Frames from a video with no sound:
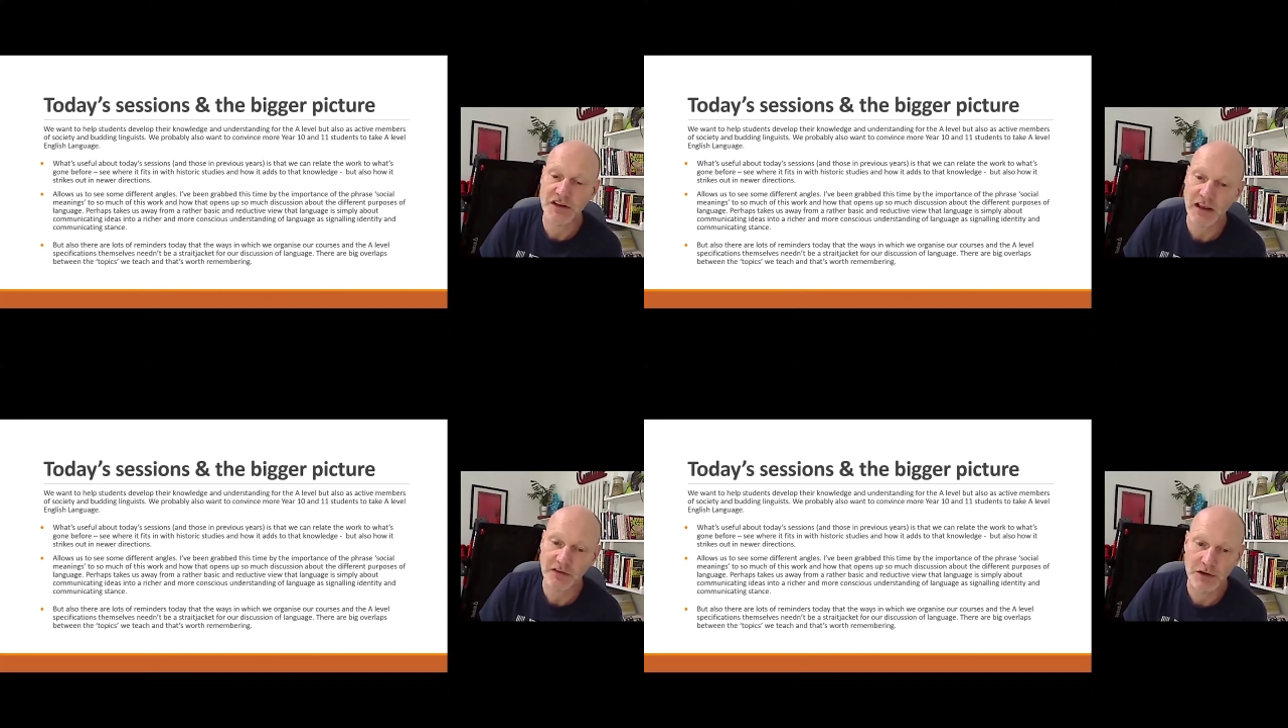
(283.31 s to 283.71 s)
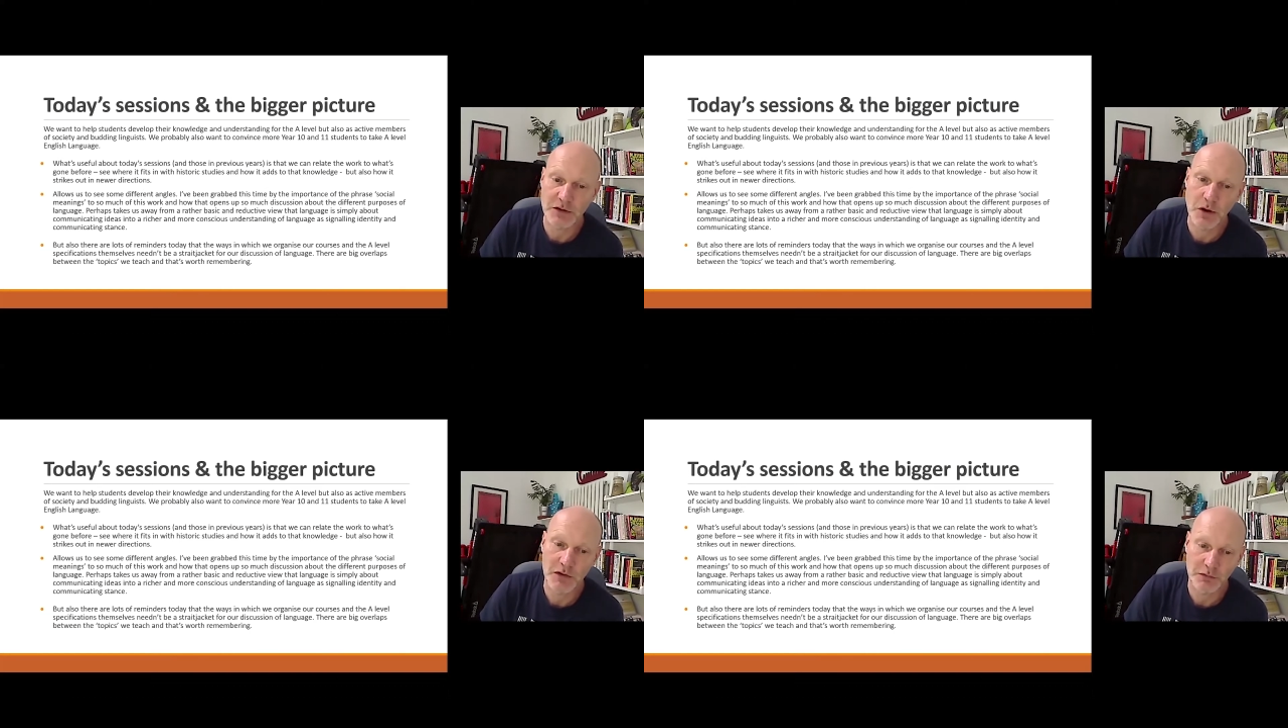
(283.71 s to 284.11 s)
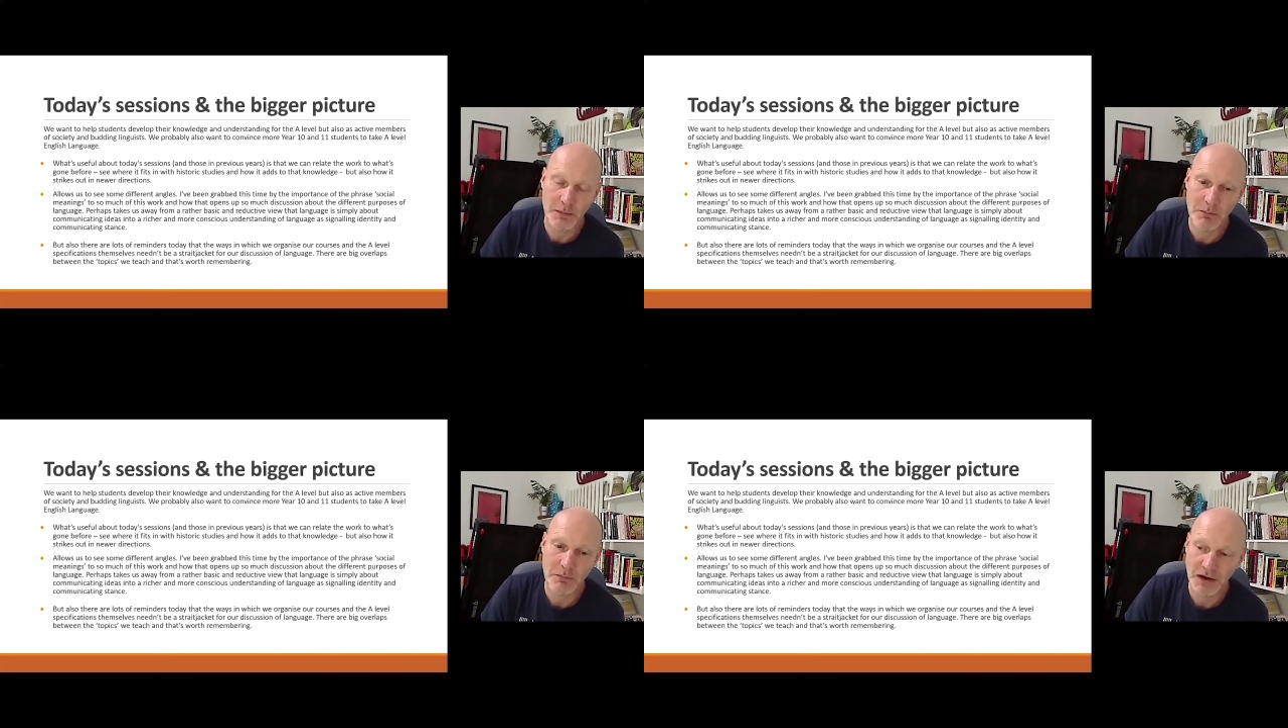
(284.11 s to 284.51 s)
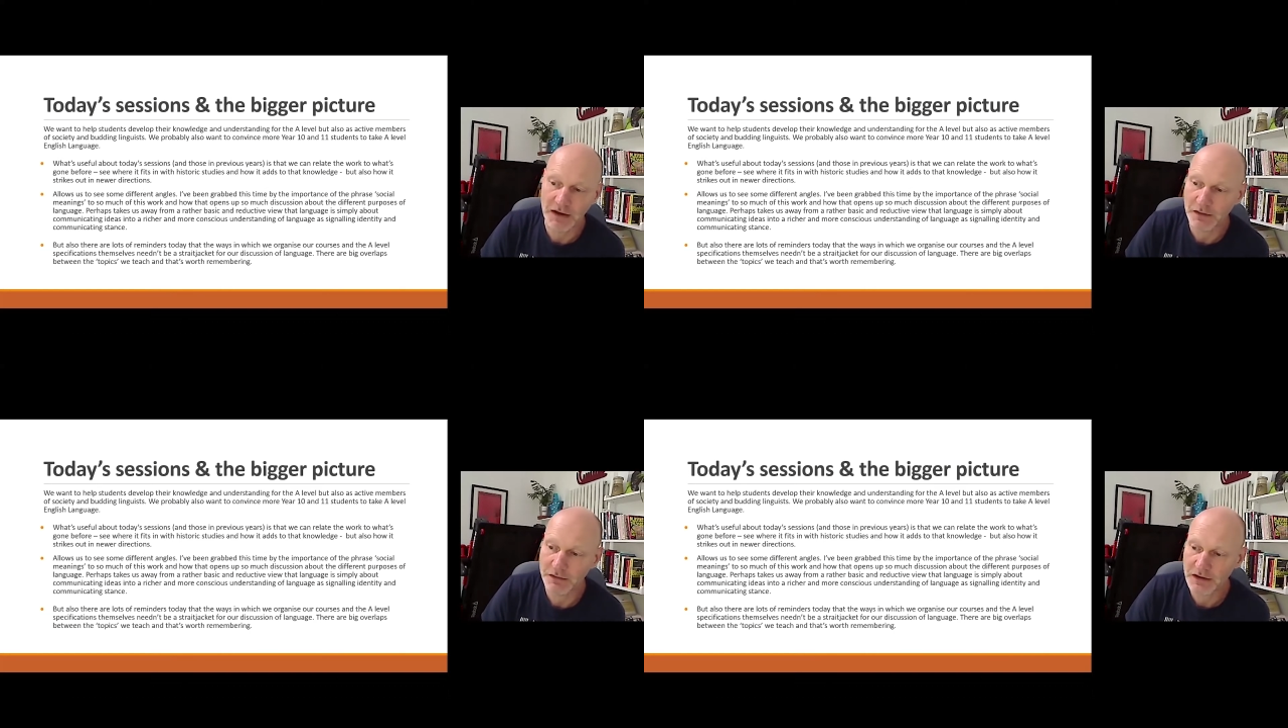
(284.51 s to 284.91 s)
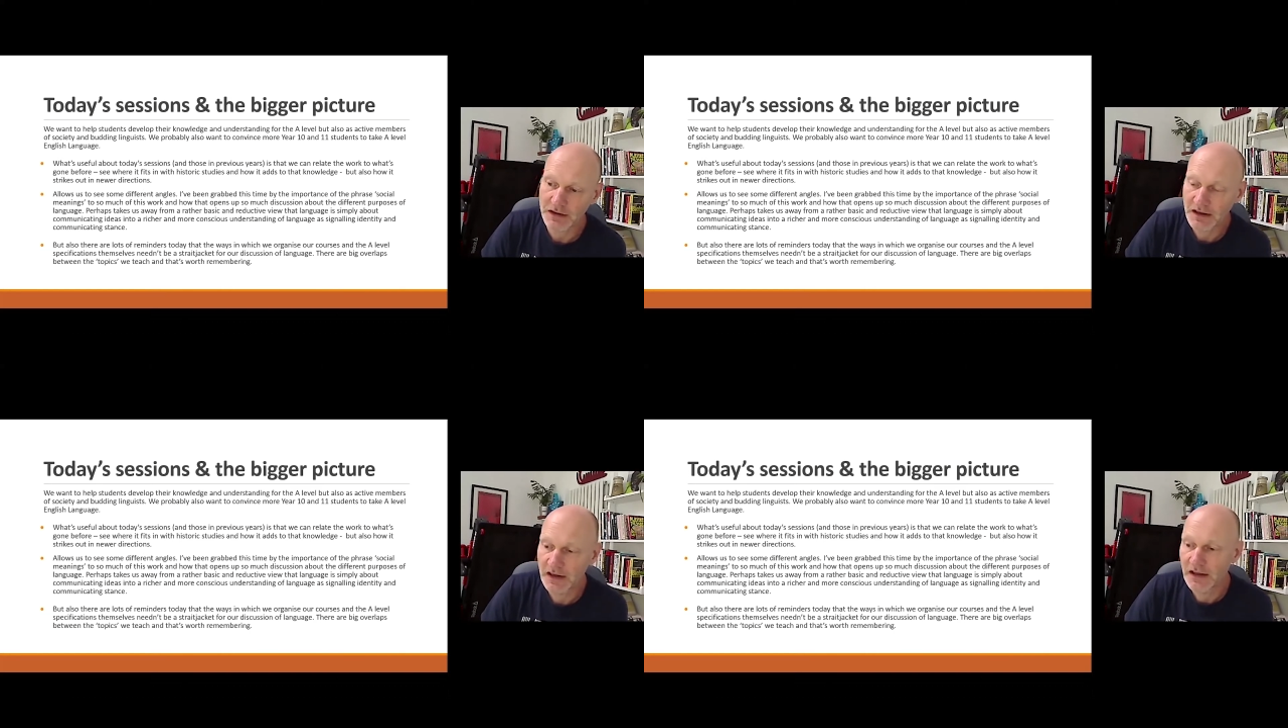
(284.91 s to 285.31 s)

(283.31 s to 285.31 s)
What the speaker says: and that's really worth remembering. And I think,